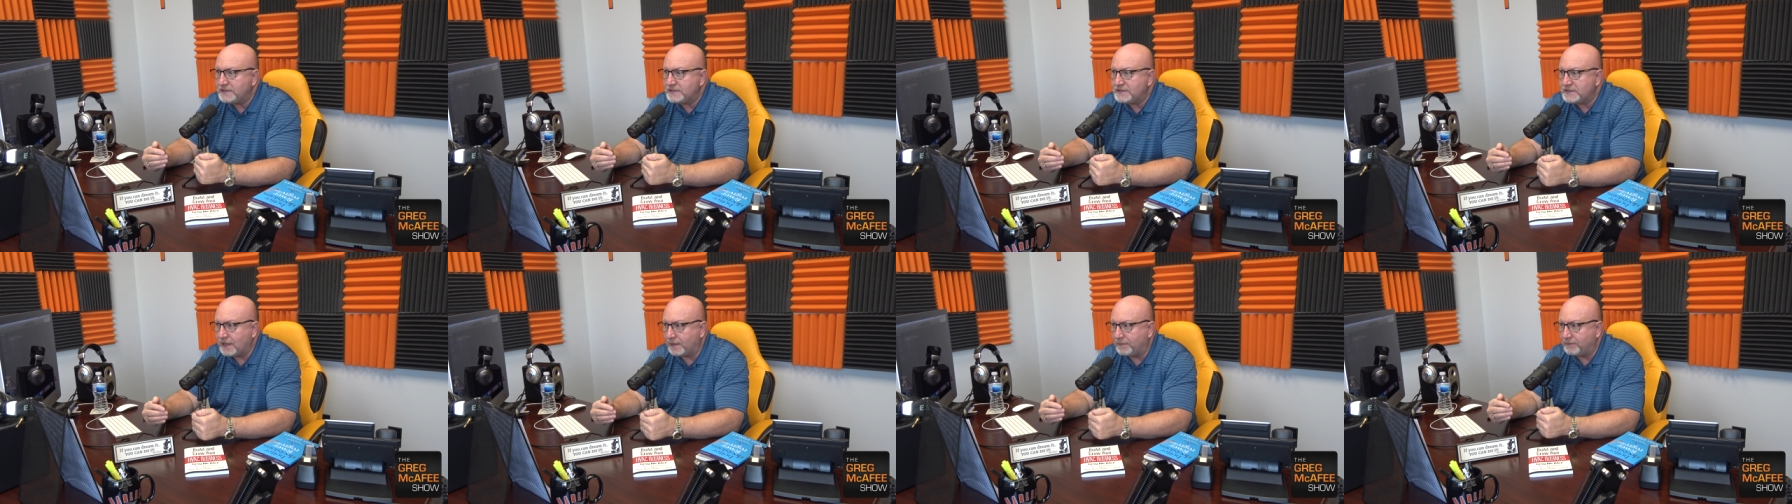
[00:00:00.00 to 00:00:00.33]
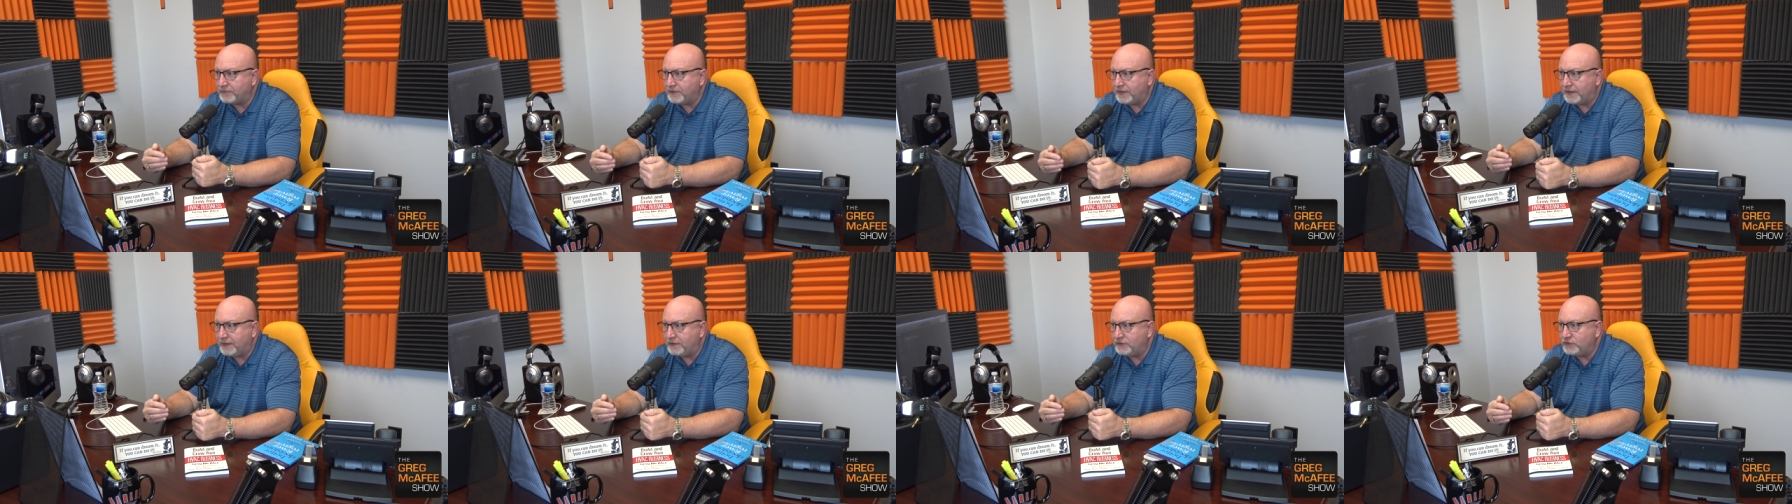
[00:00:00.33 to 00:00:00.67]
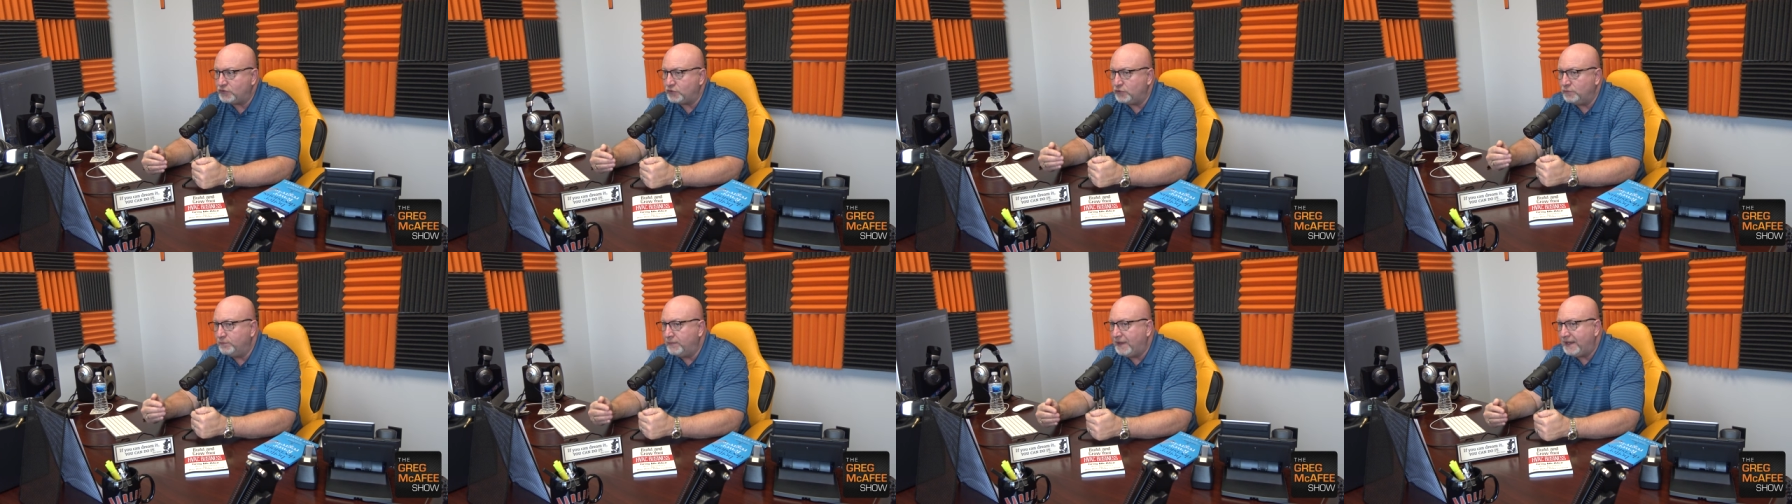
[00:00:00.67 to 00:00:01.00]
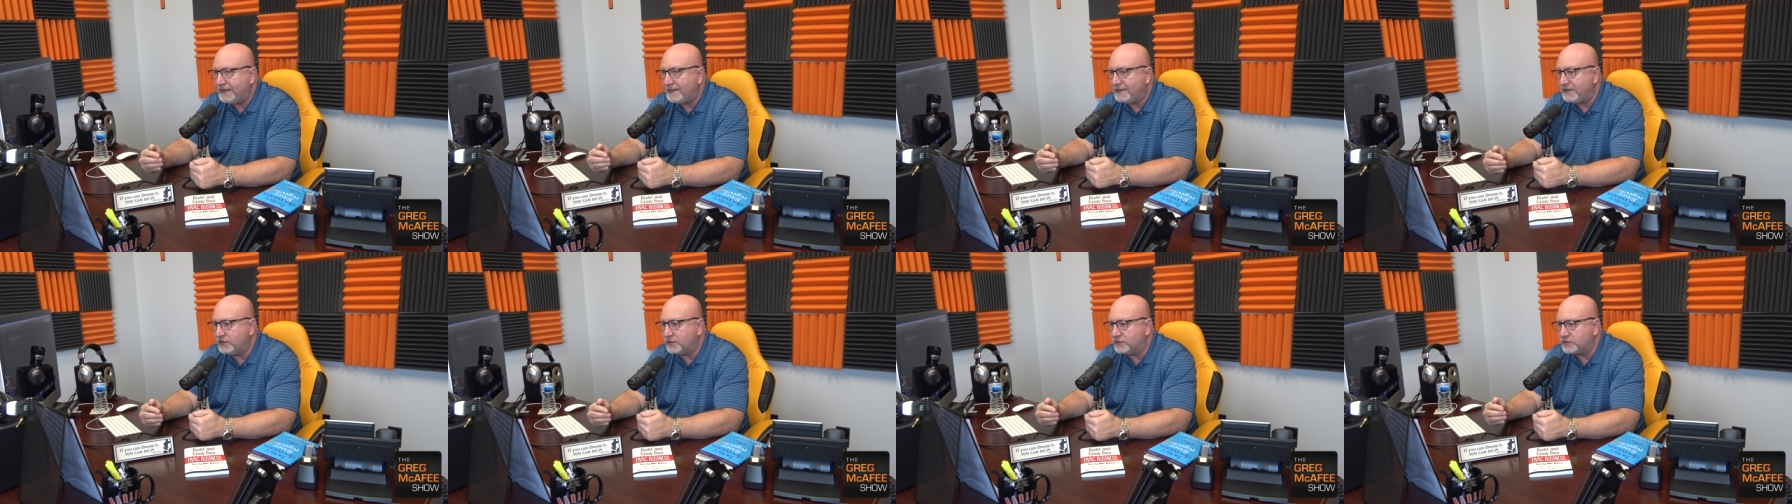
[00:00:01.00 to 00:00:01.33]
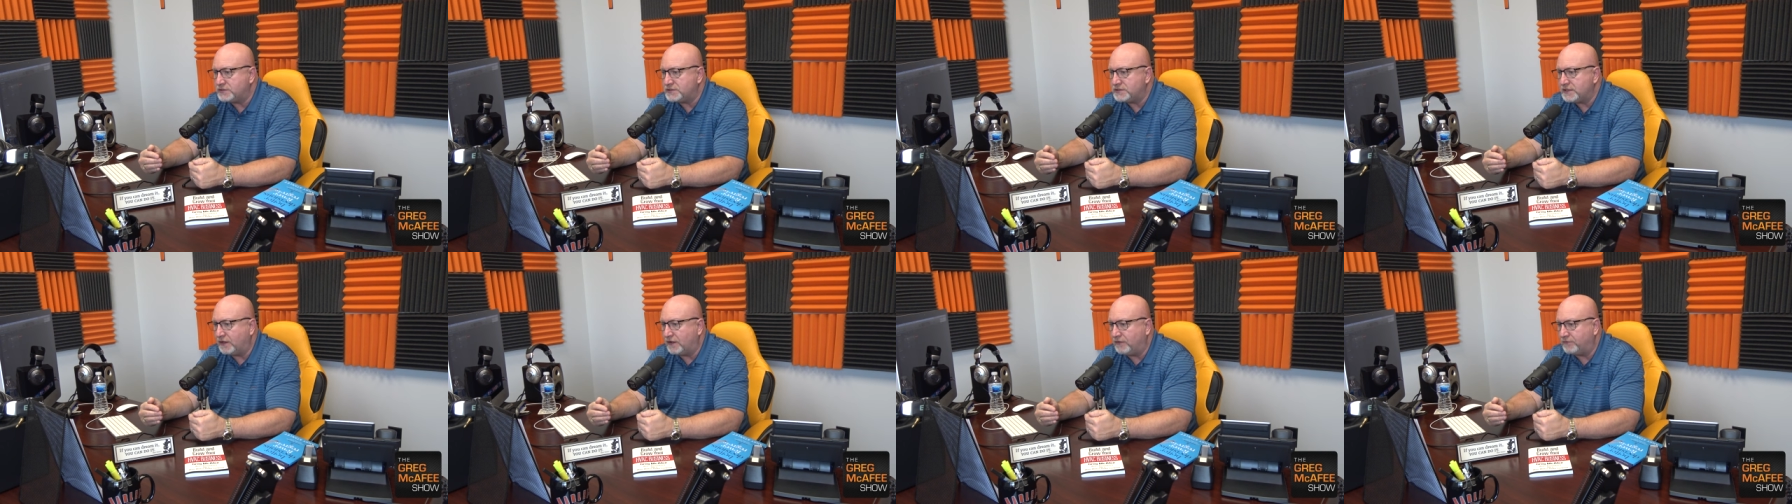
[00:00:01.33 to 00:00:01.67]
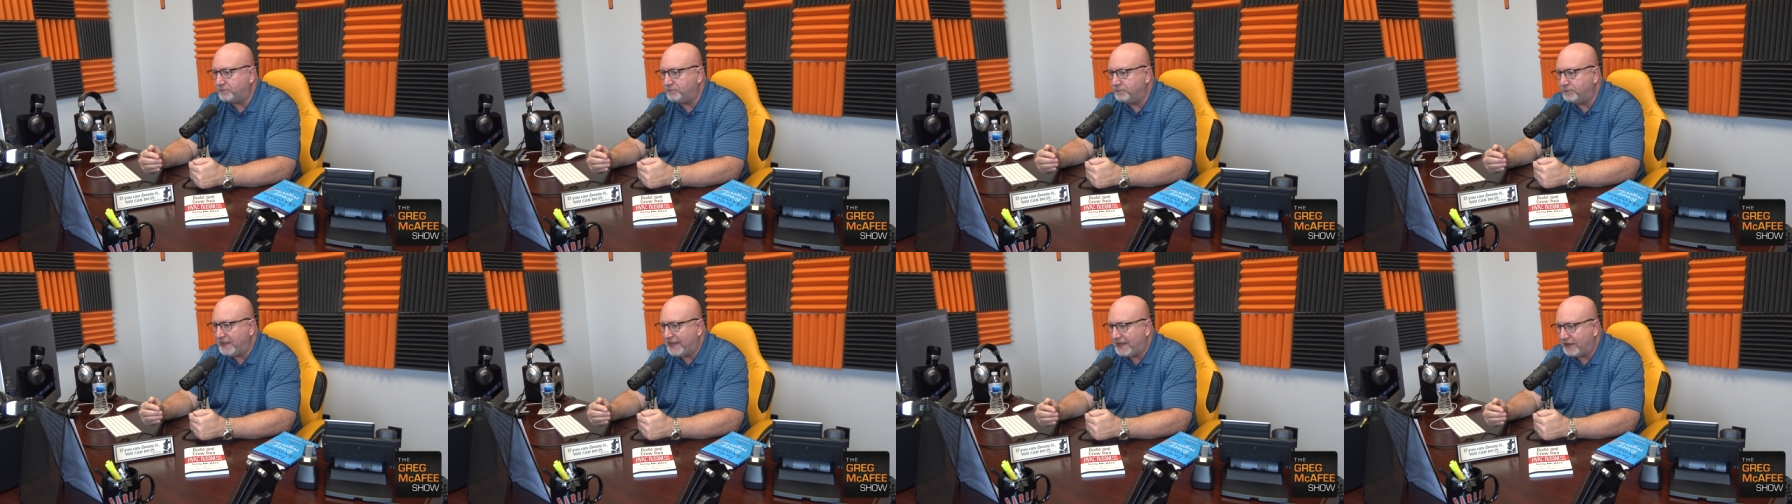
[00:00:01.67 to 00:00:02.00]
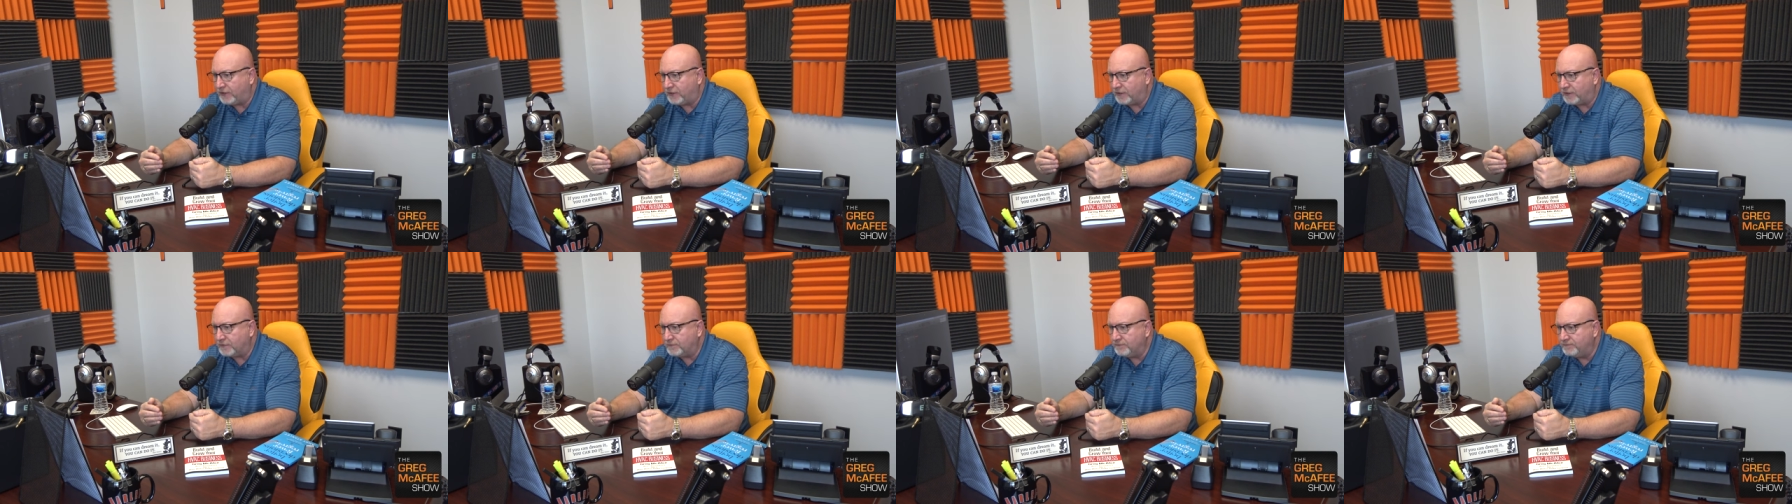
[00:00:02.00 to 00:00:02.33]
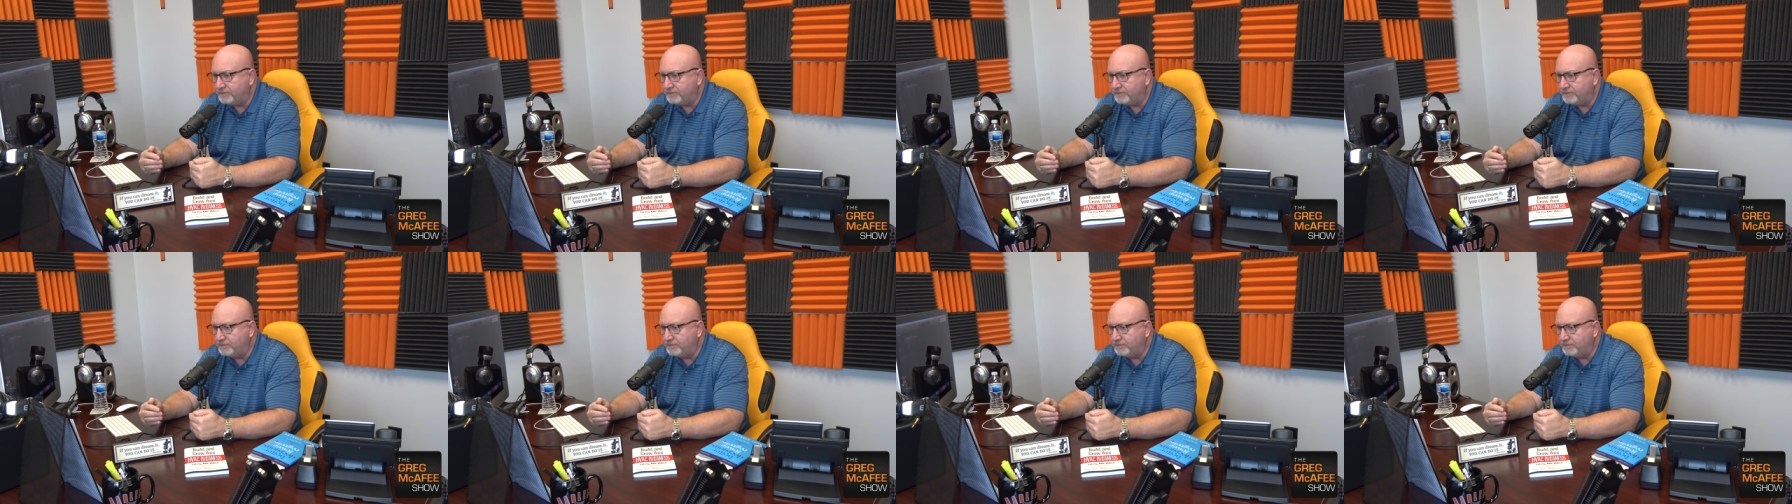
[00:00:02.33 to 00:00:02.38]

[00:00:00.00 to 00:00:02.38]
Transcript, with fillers: something to make yourself better.